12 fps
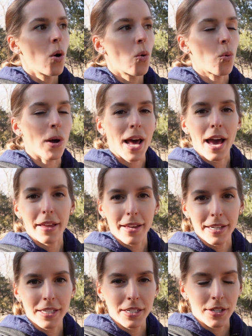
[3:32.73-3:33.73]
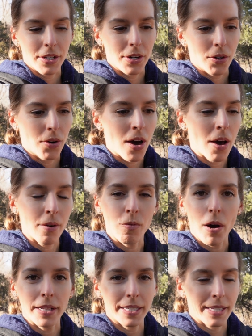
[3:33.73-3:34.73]
What I like to do, and
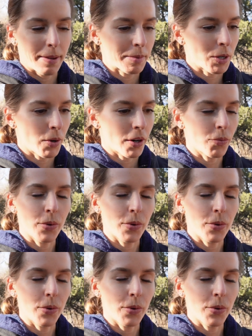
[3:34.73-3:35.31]
what seems to work